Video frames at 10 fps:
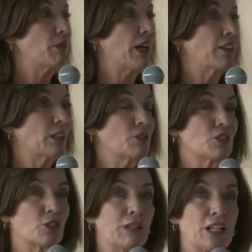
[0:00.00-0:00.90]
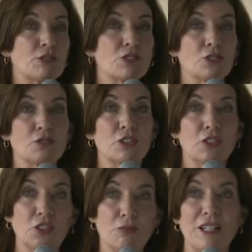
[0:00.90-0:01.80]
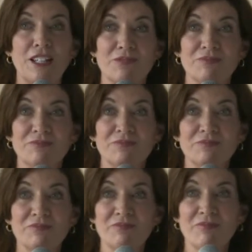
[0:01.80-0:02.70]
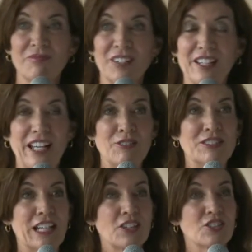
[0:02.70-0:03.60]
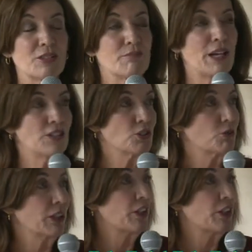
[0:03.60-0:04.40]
path. He was in graduate school at UB and was actually mentoring